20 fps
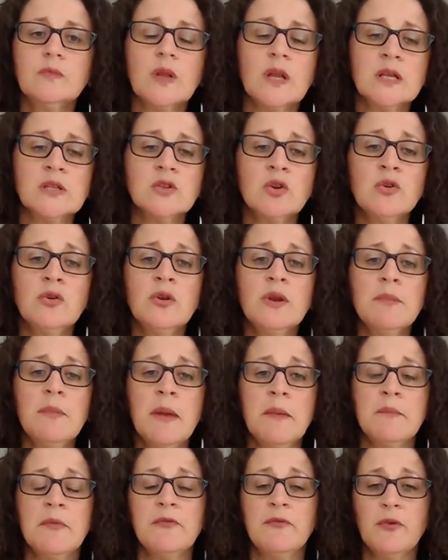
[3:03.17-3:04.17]
So you
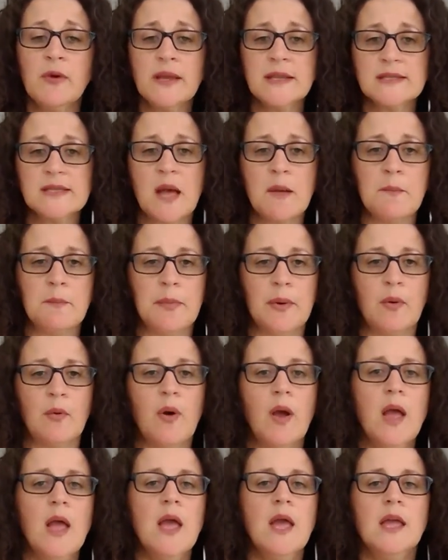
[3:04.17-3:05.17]
remember, for example,
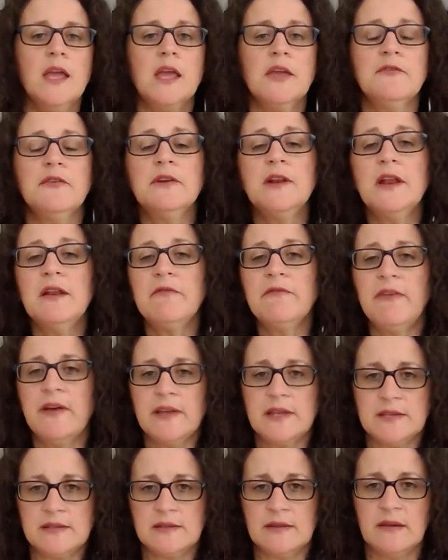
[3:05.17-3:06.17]
if an
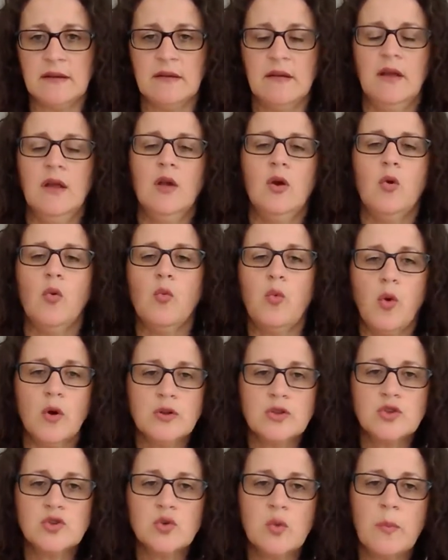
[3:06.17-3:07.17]
investor
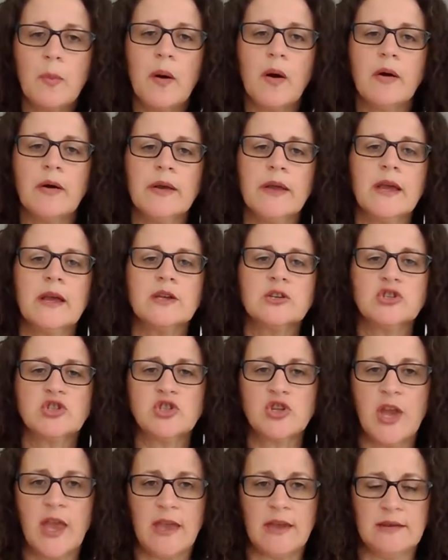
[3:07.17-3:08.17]
wants to buy
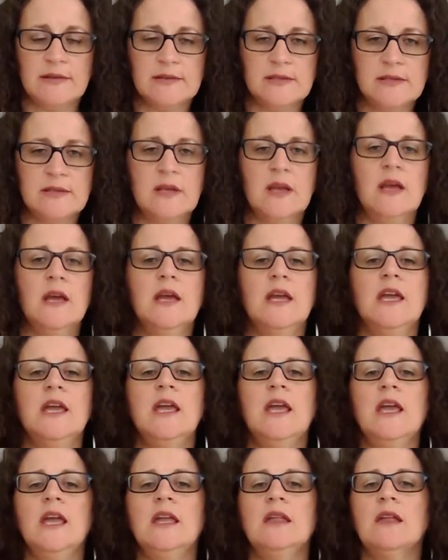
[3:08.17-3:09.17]
shares
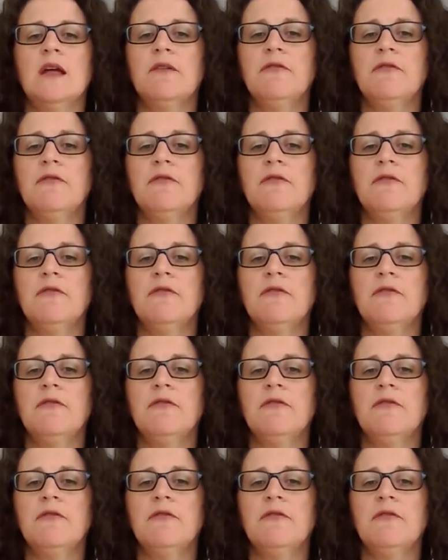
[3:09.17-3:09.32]
in